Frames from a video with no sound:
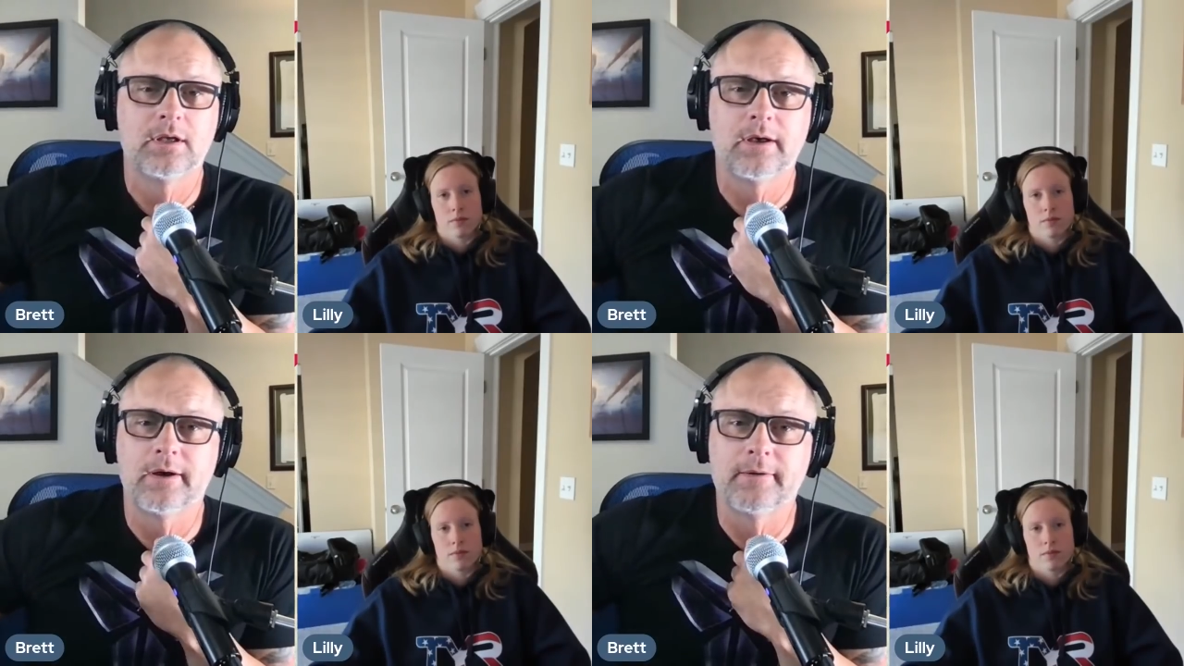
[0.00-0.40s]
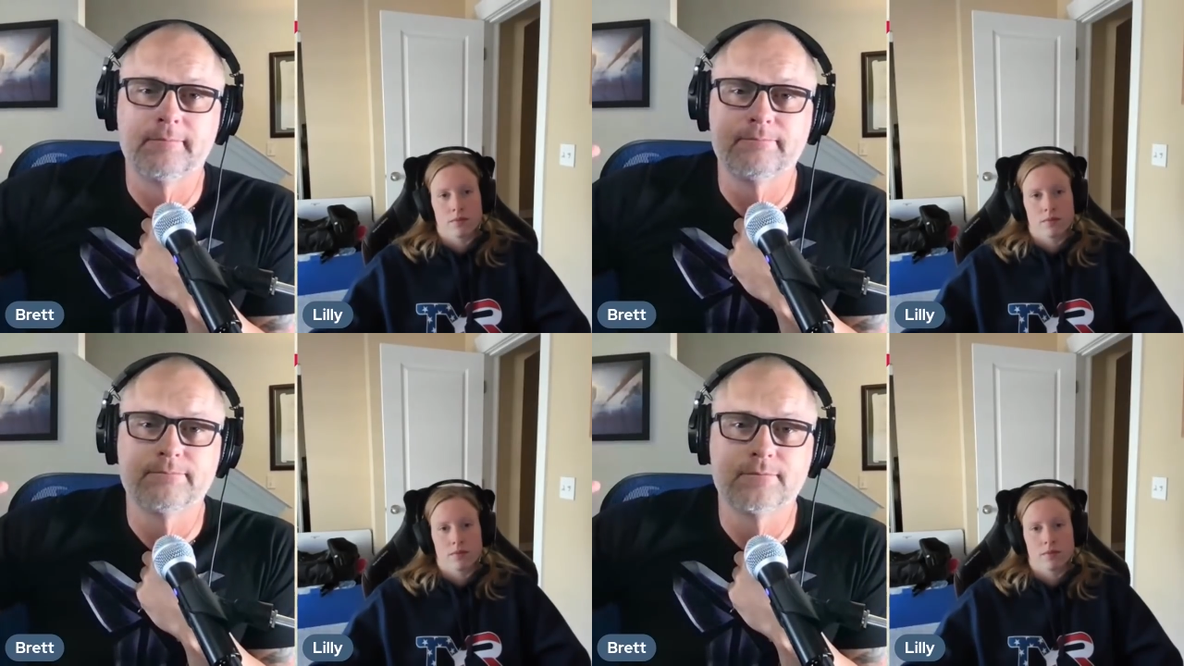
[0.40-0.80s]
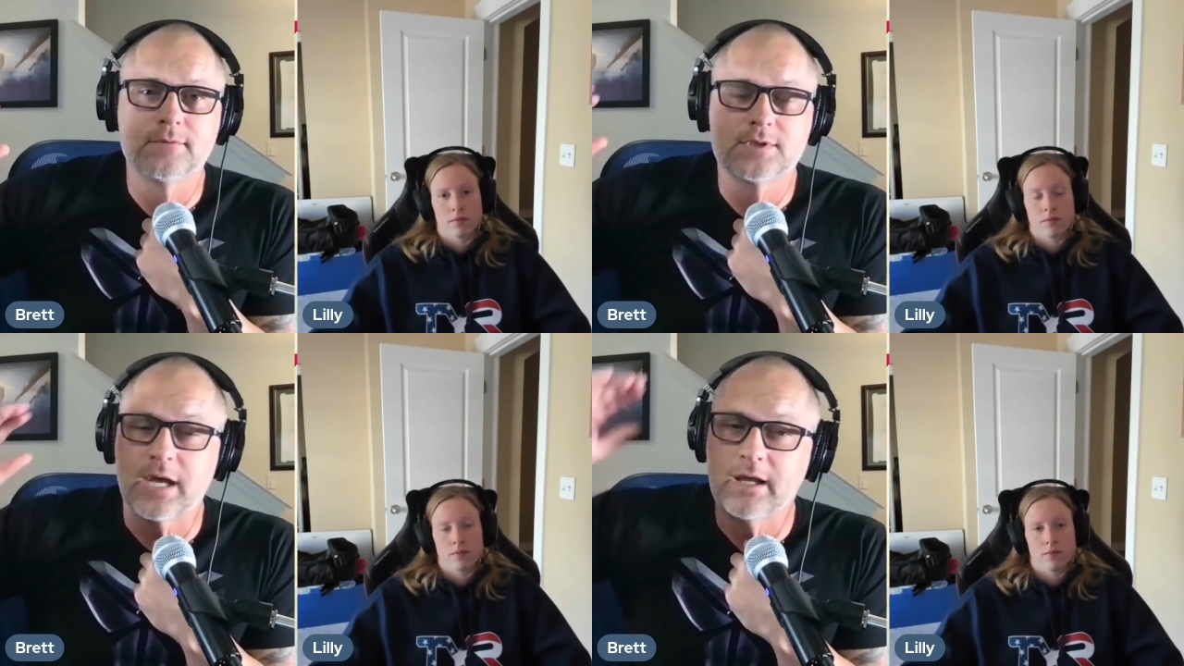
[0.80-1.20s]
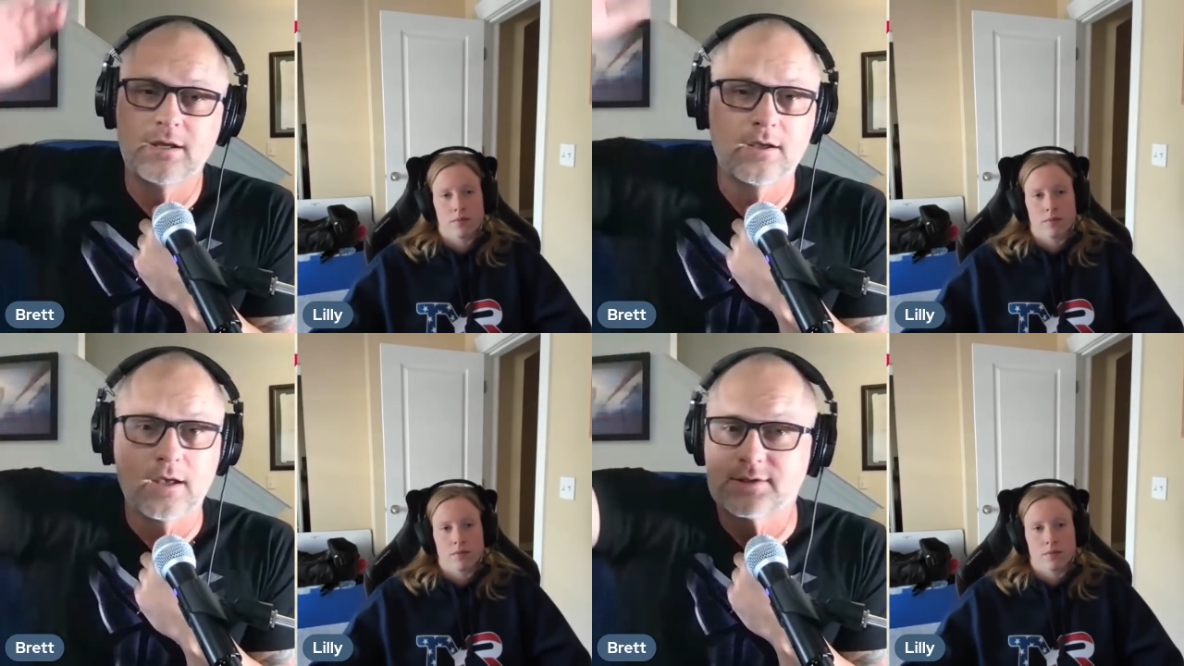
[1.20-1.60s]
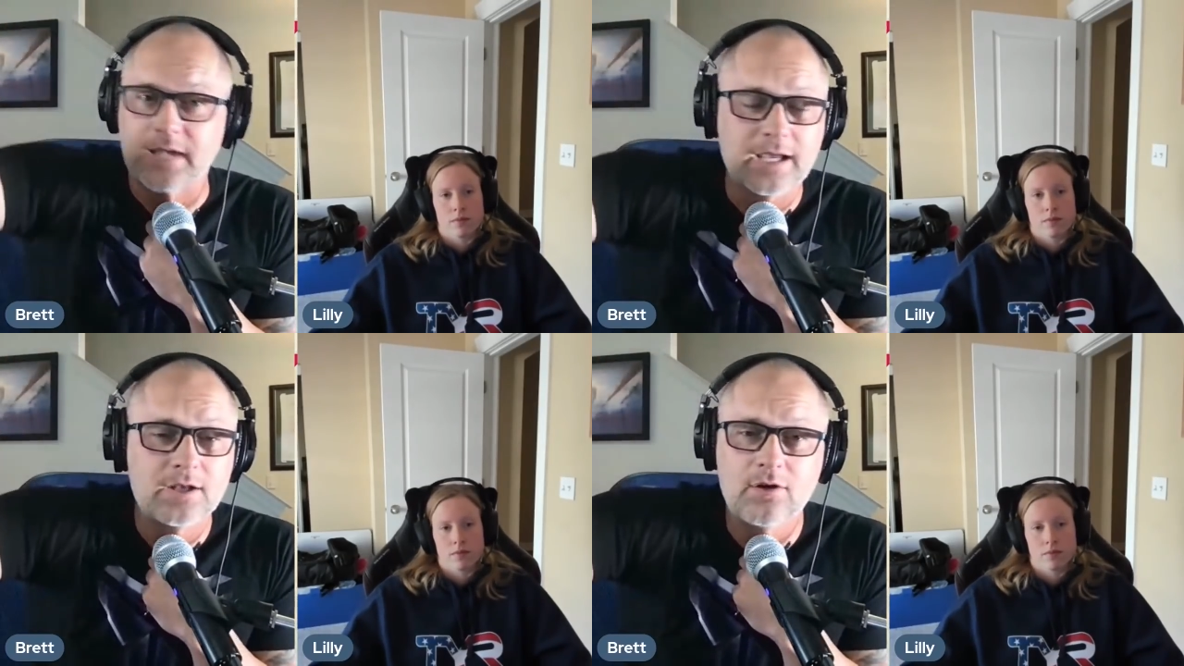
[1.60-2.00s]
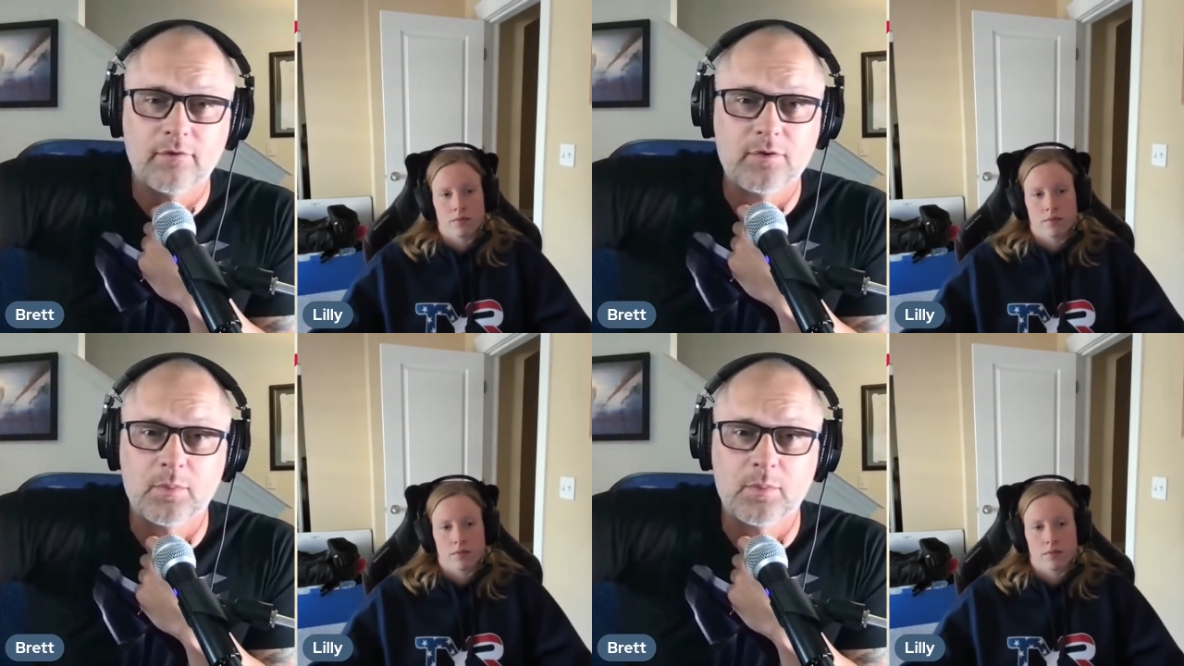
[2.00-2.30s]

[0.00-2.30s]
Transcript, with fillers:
Speaker 1: um, take a second off your